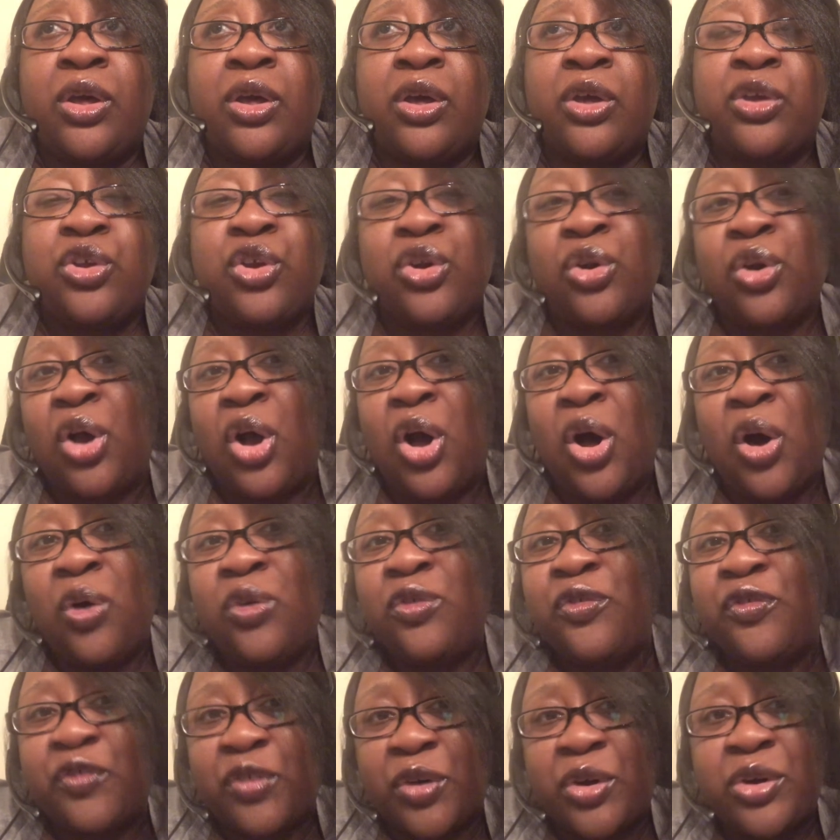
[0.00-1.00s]
your
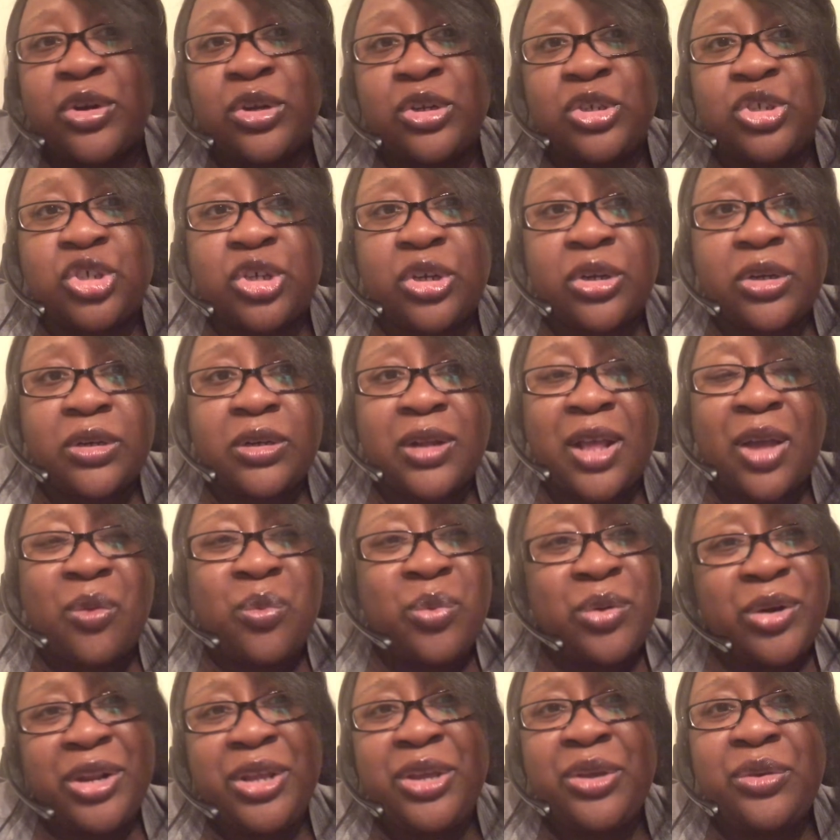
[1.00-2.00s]
own furniture? Like,
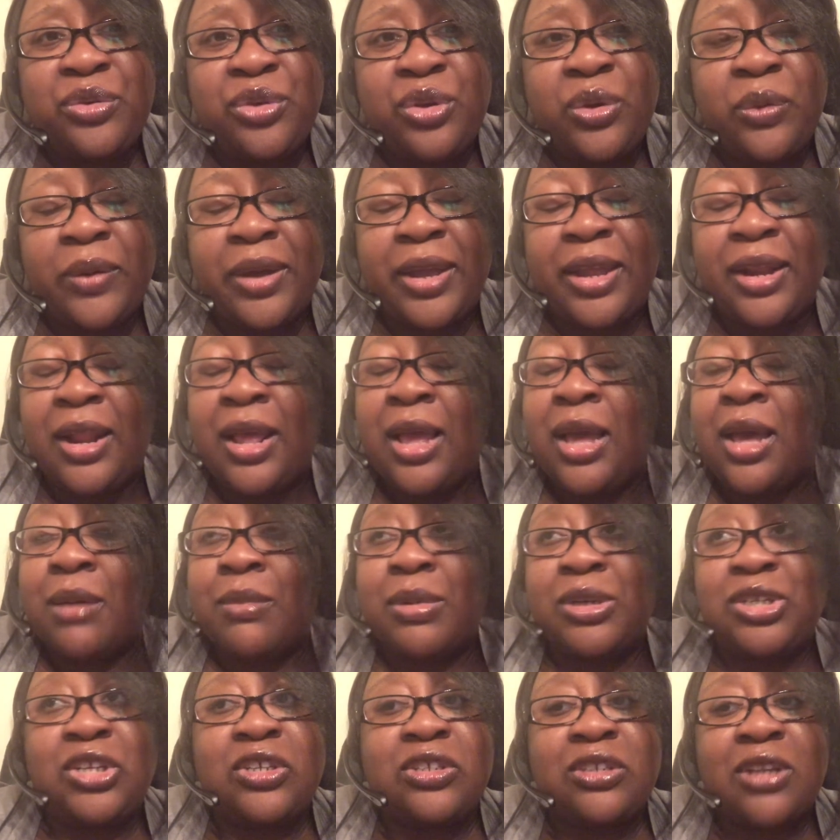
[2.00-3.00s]
what are you doing?
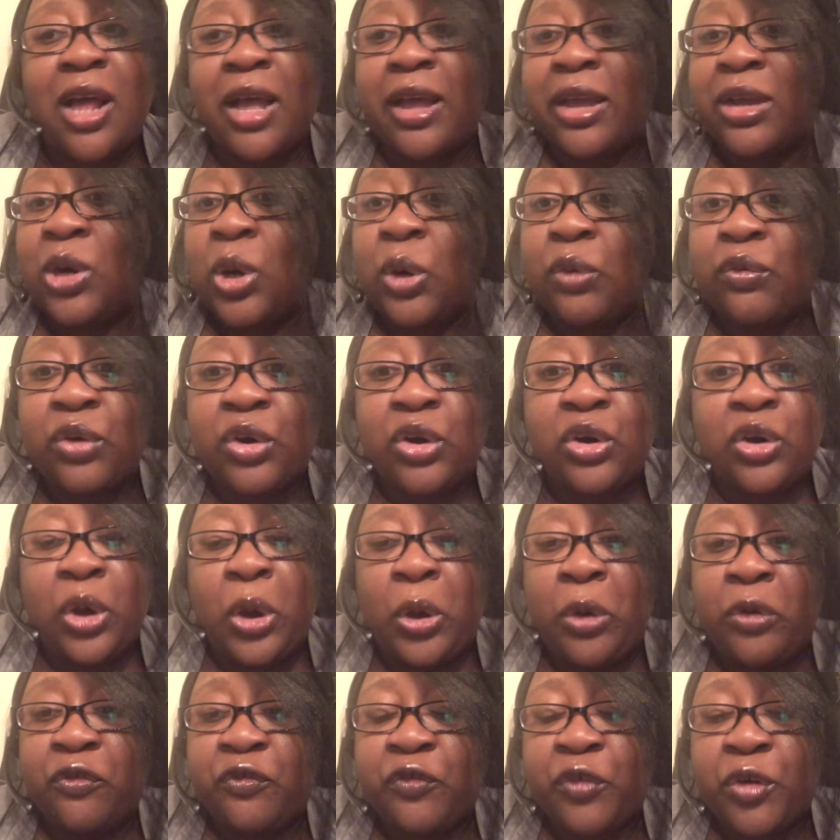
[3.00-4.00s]
But she's knocking over her
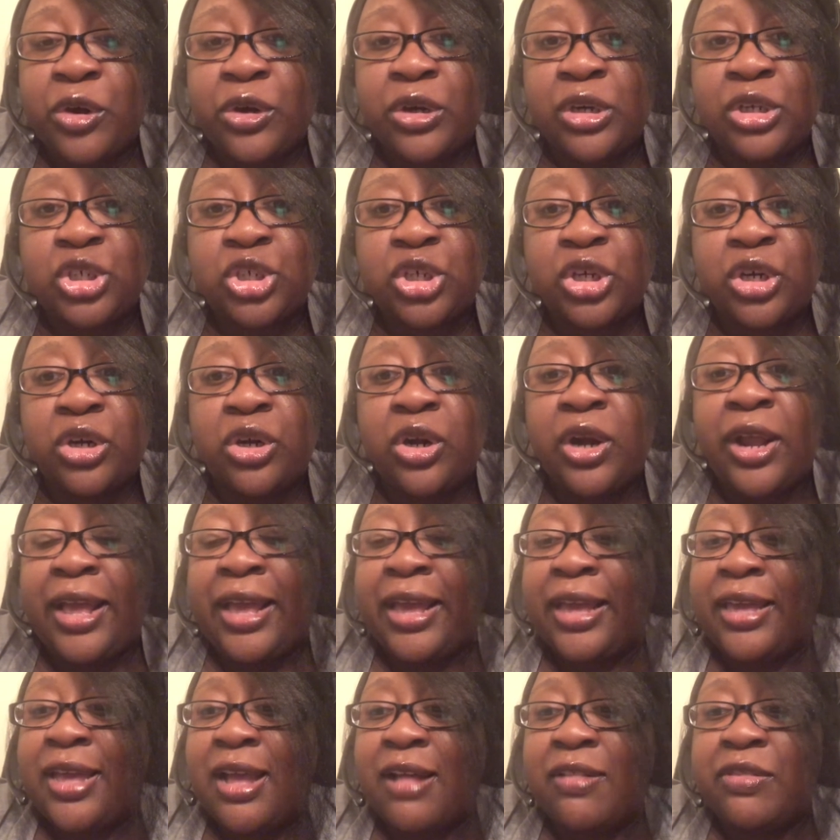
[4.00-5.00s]
own furniture,
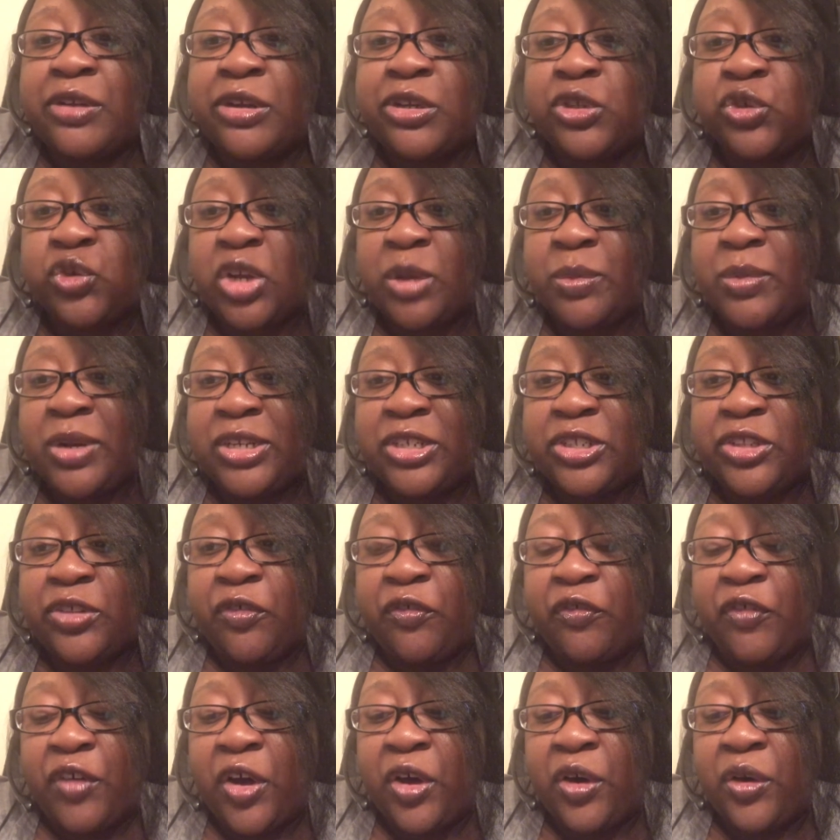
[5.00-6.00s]
yelling and screaming into the
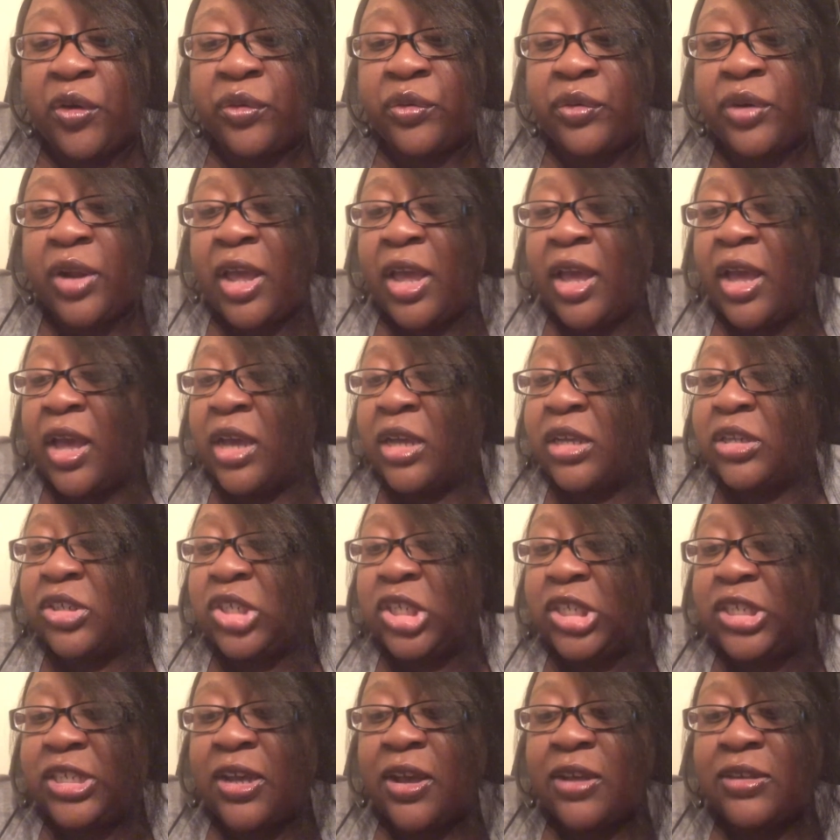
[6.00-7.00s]
phone.
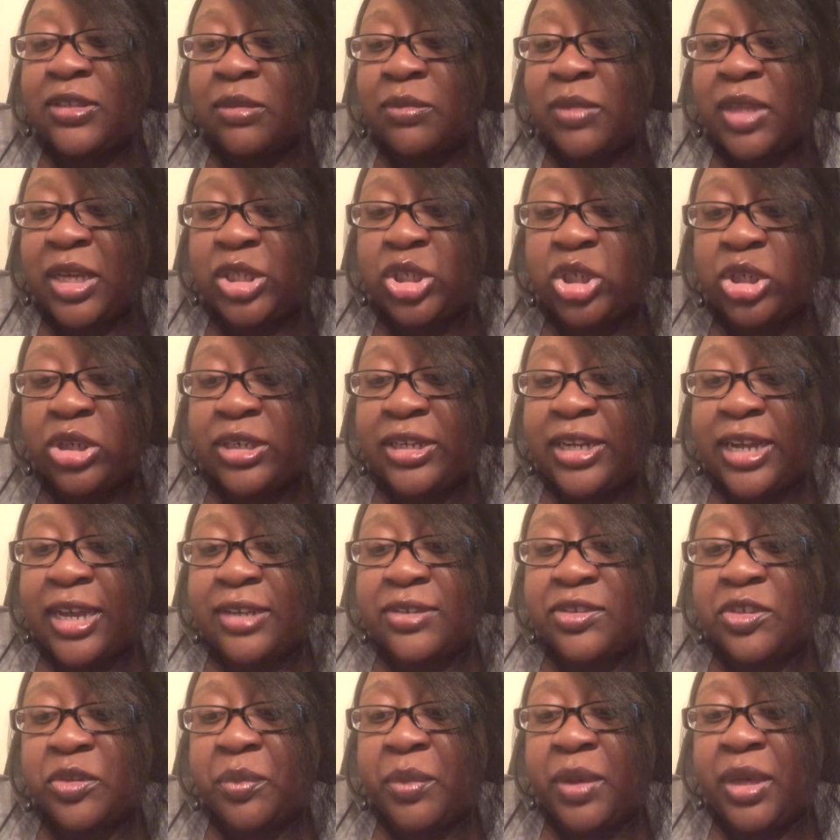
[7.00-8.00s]
She tells him that you're
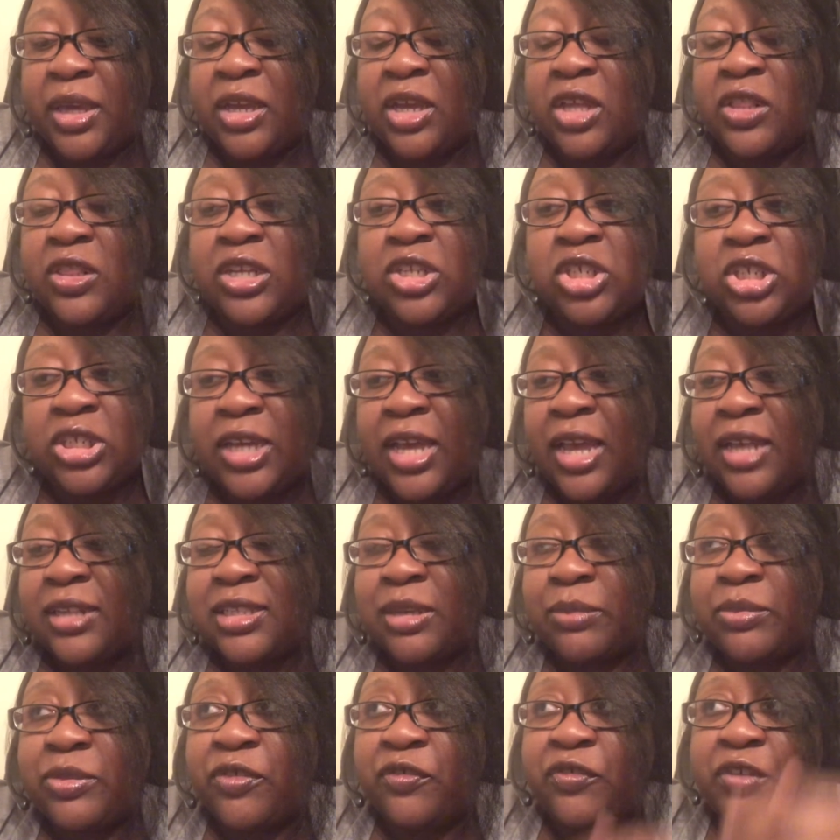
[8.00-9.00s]
dead to me. And then she hangs
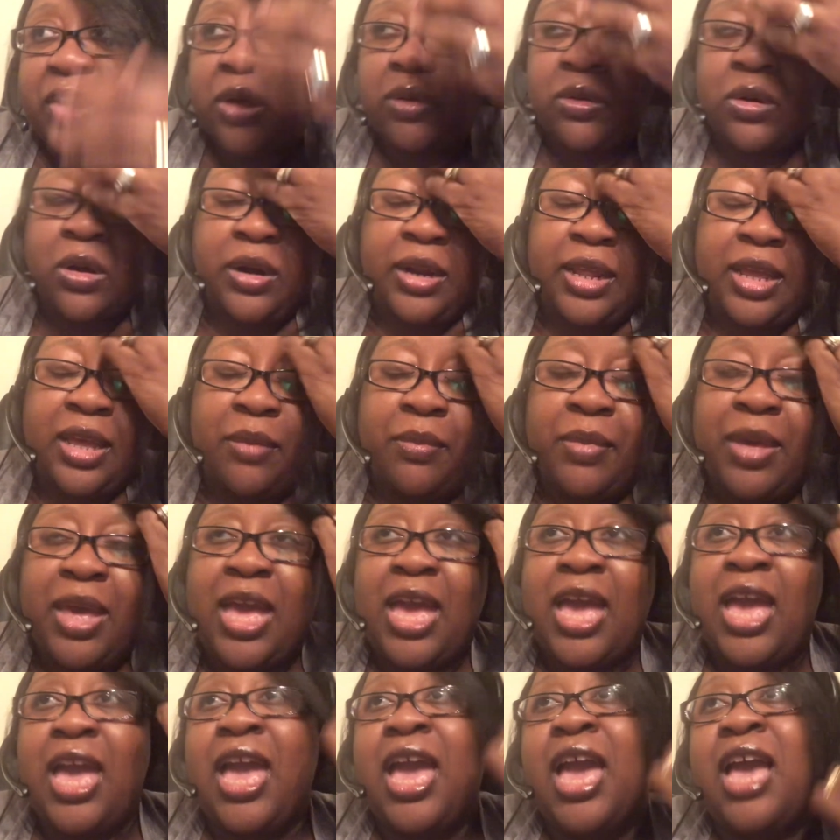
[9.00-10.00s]
up the phone on him.
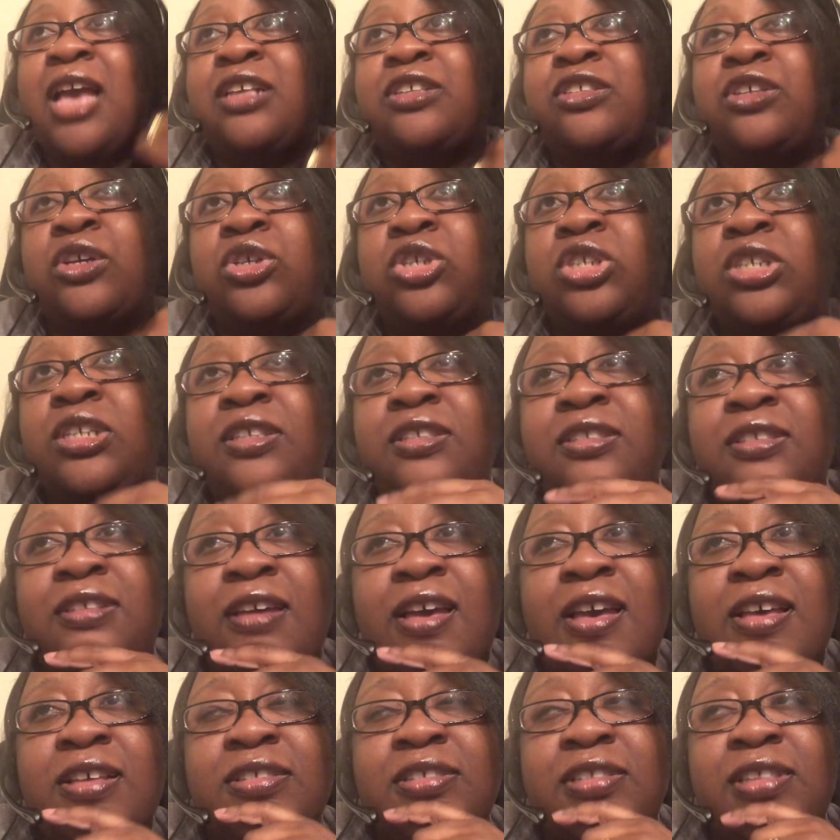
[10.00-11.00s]
And so she
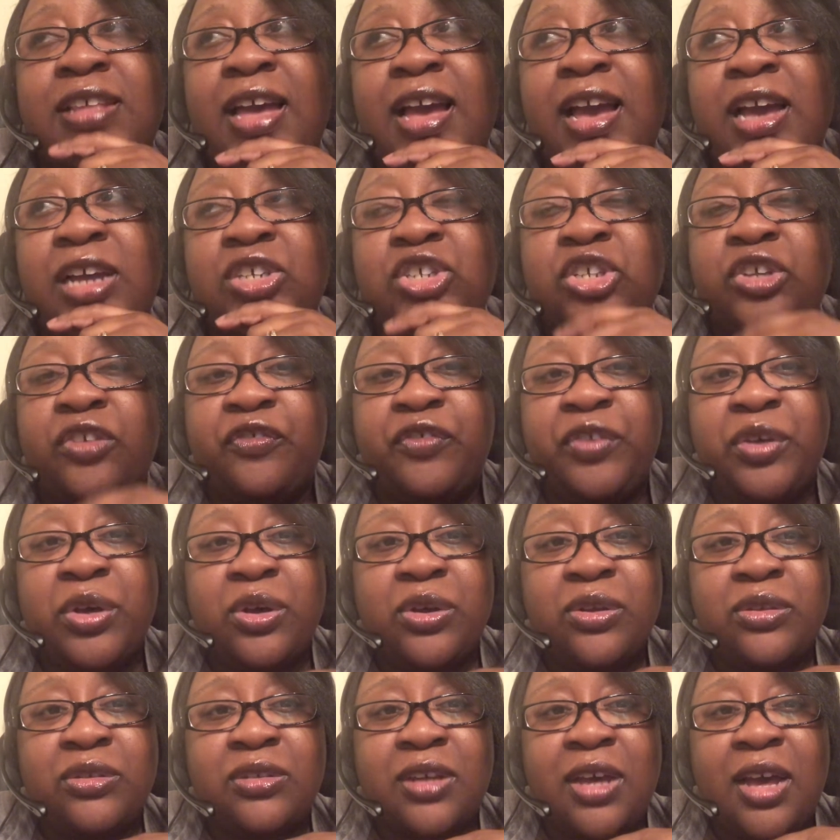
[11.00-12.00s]
says that she
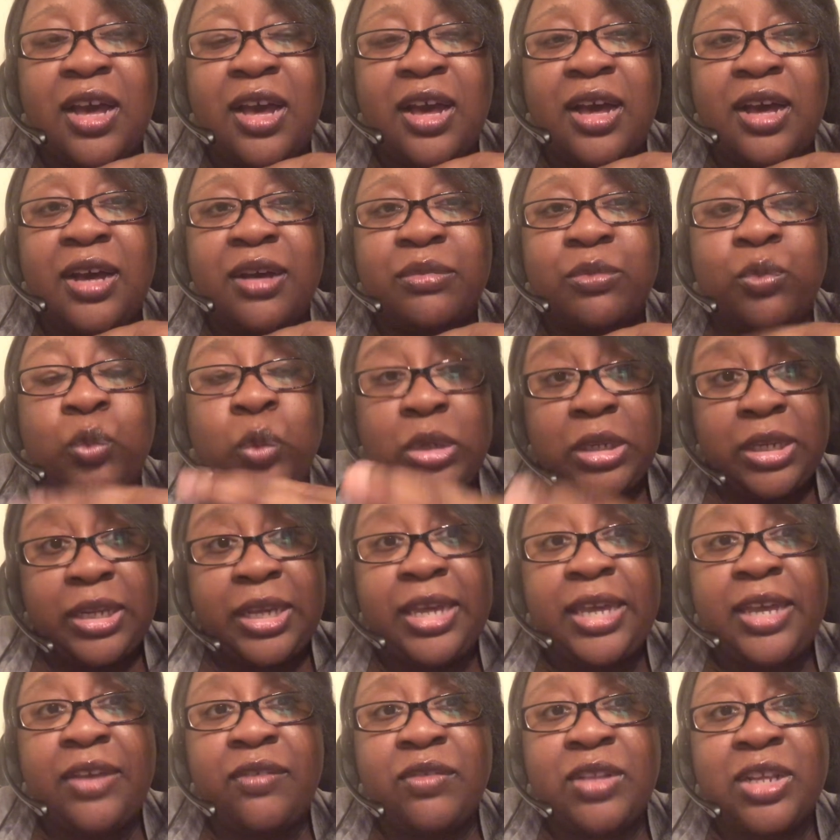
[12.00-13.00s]
feels
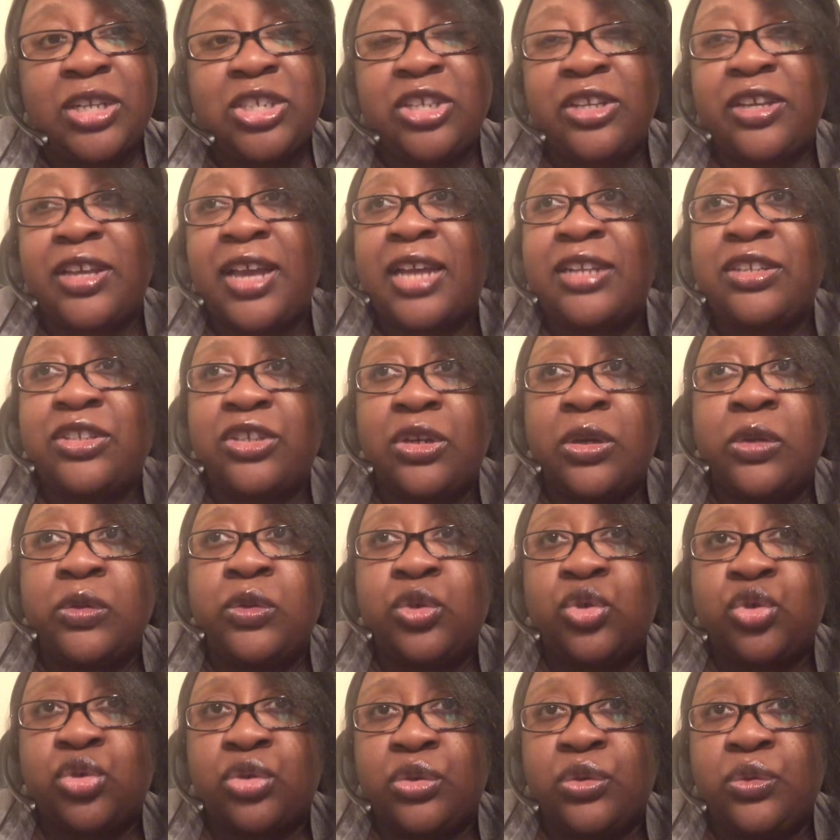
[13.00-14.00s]
relieved that she got to know
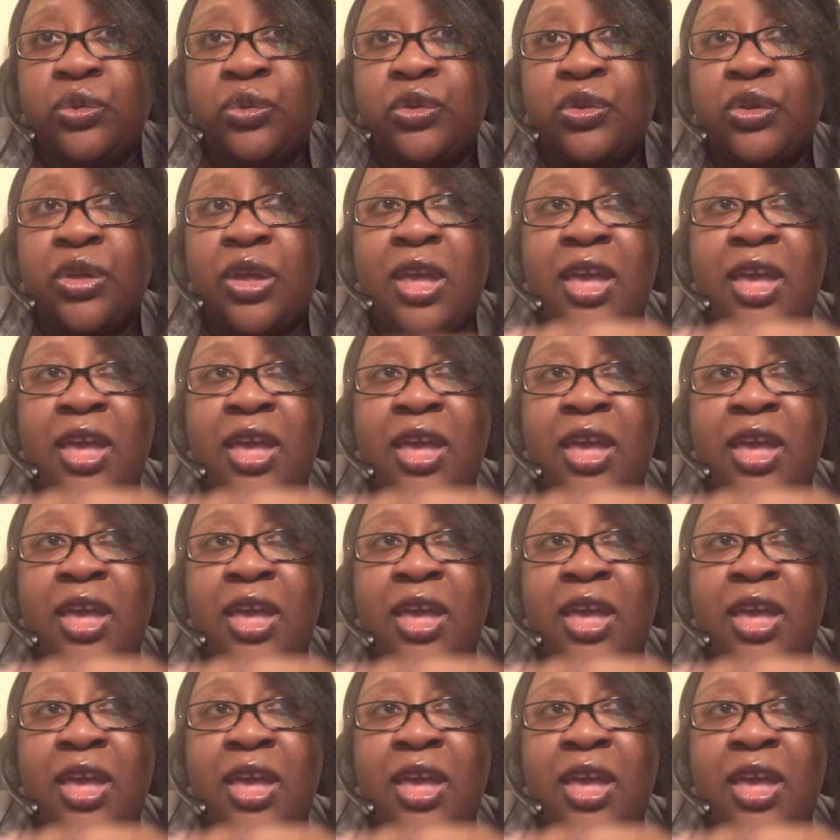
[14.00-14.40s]
the truth.